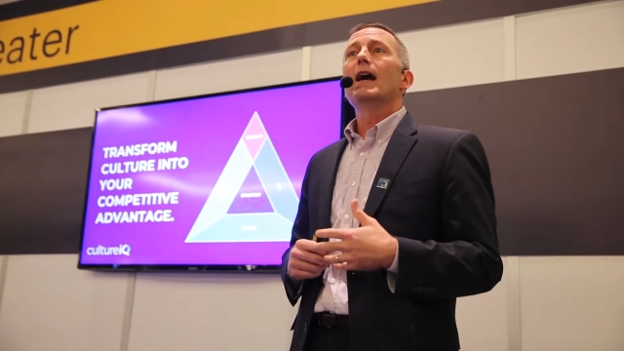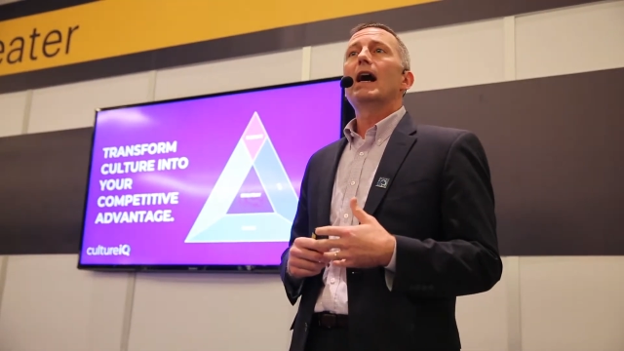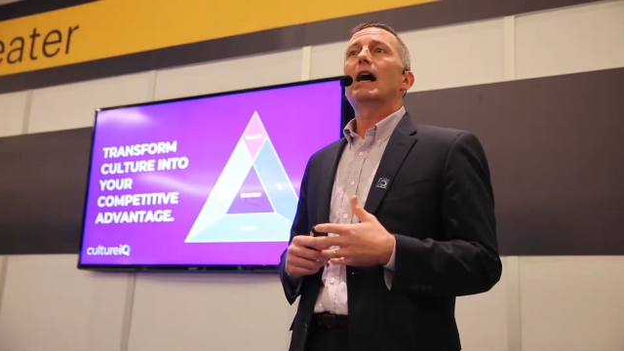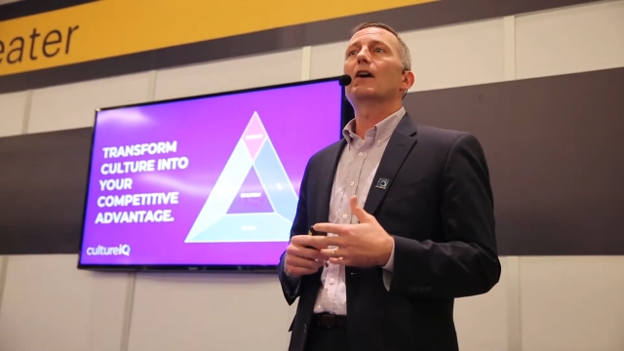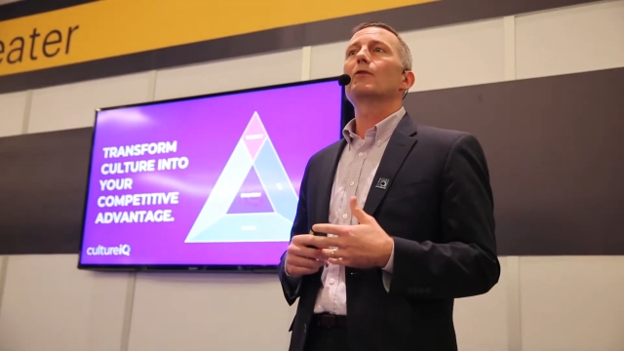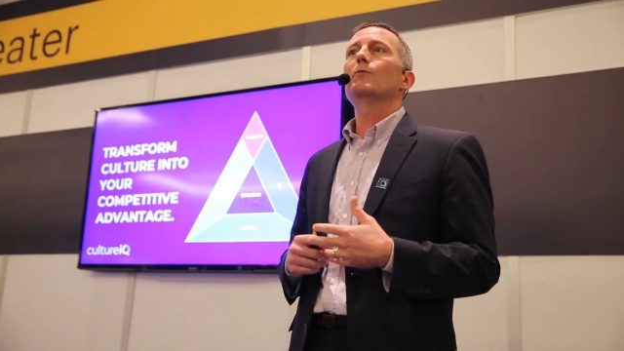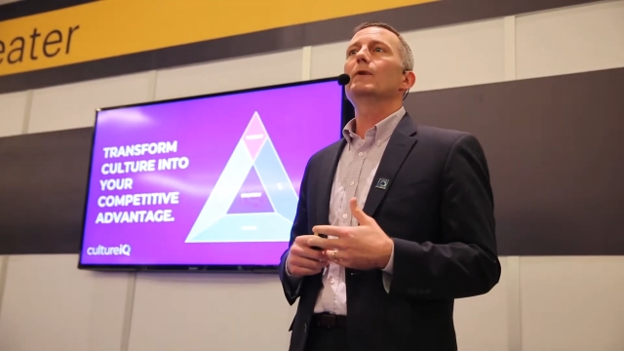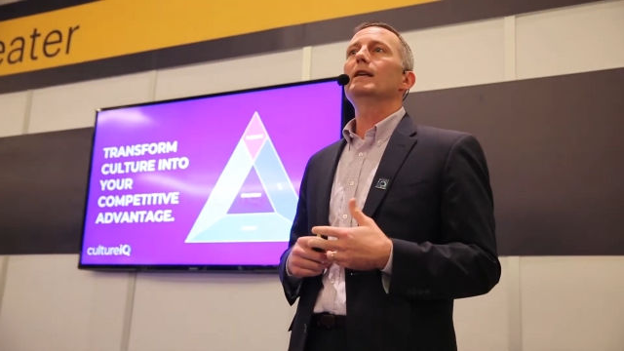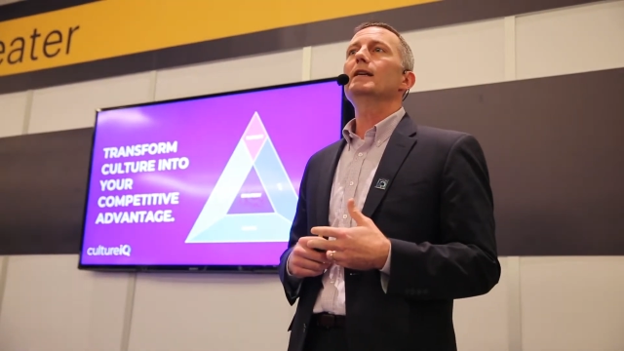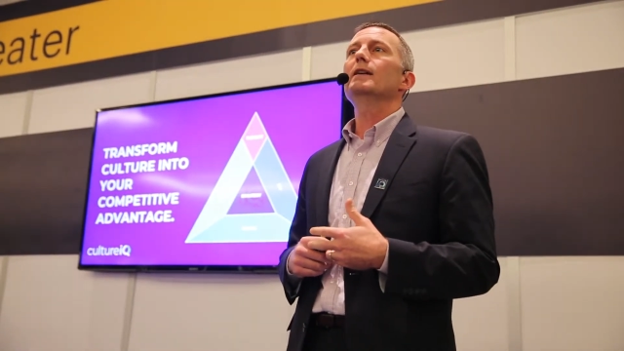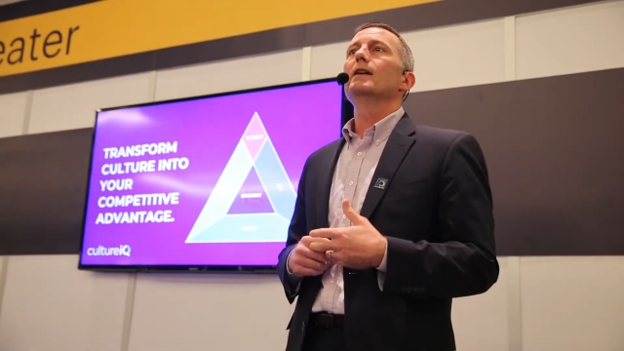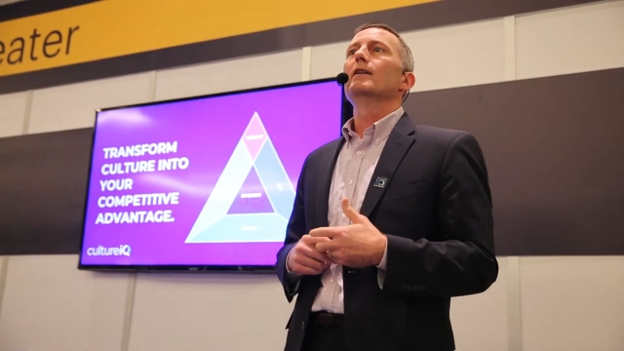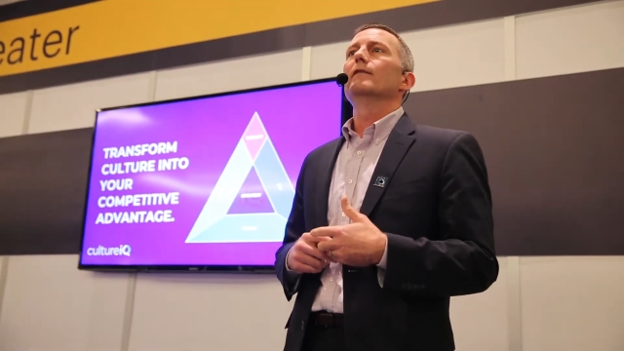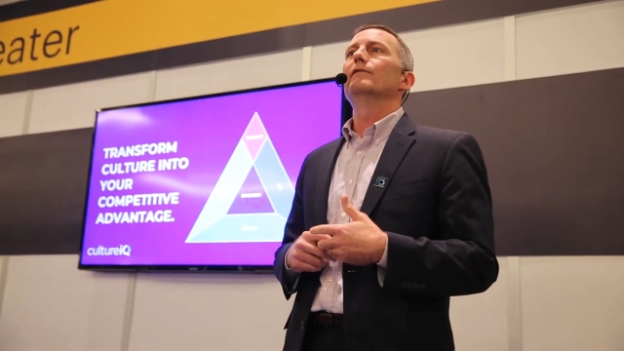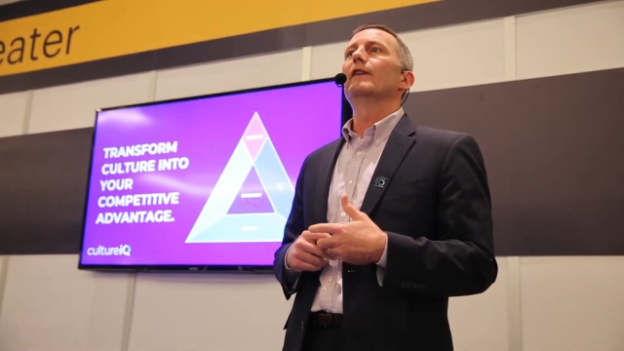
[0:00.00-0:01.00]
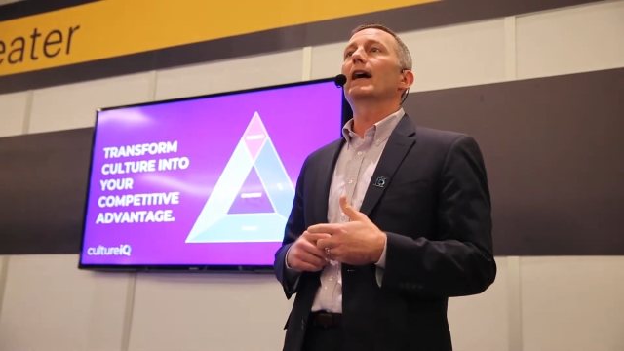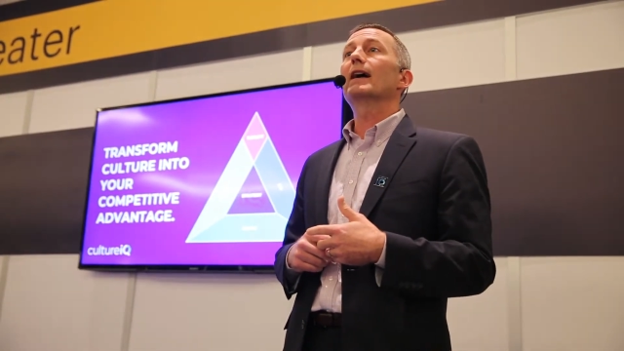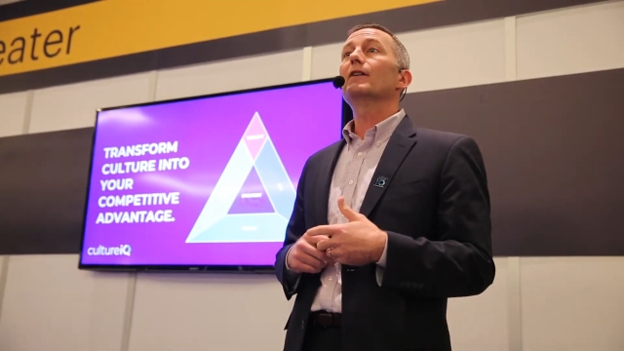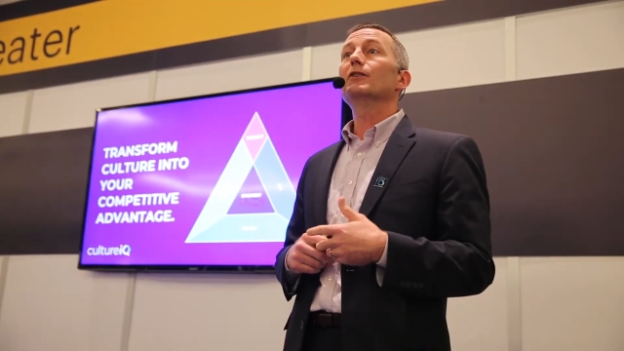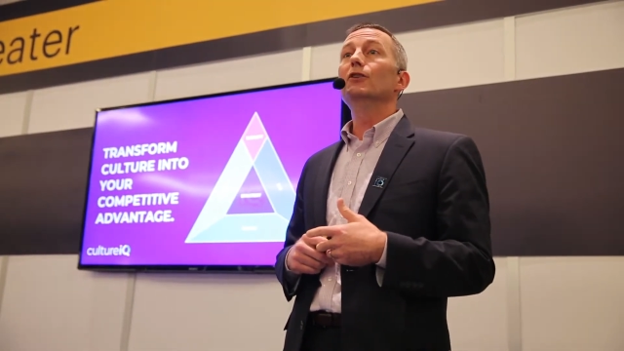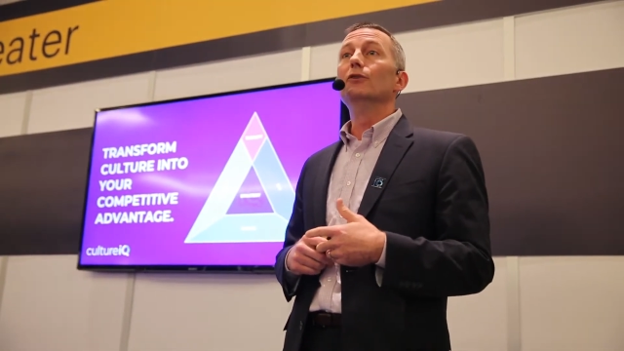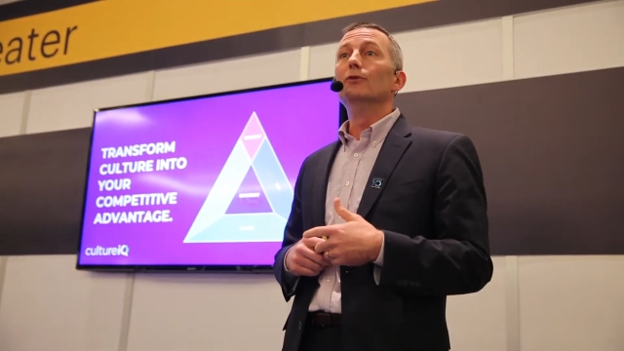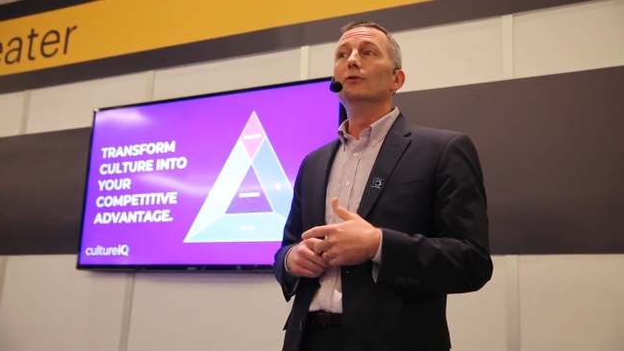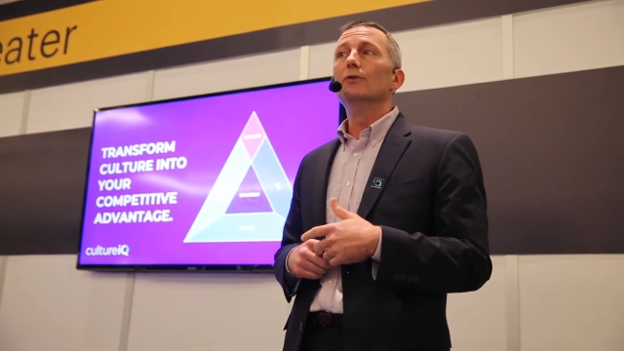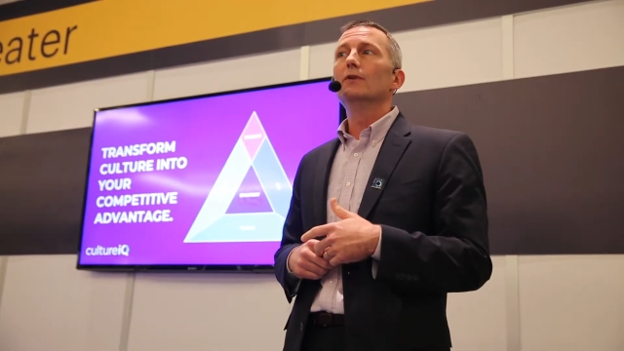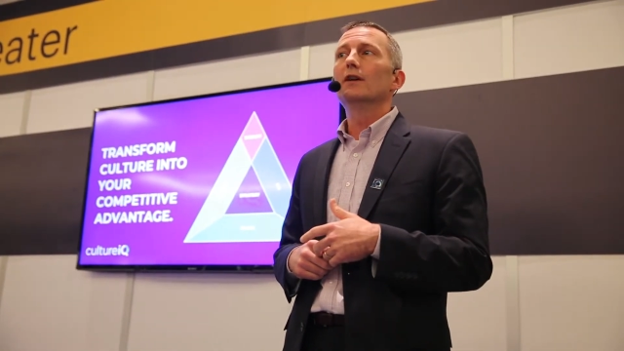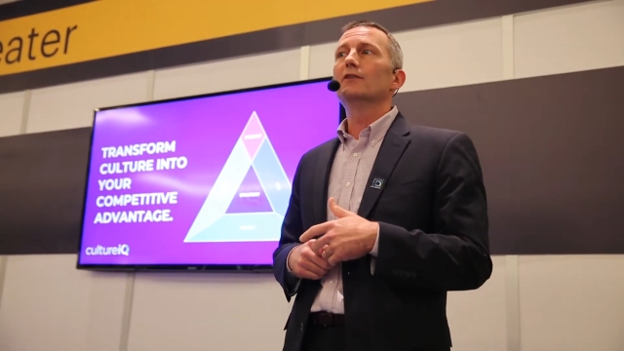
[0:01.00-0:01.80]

how we value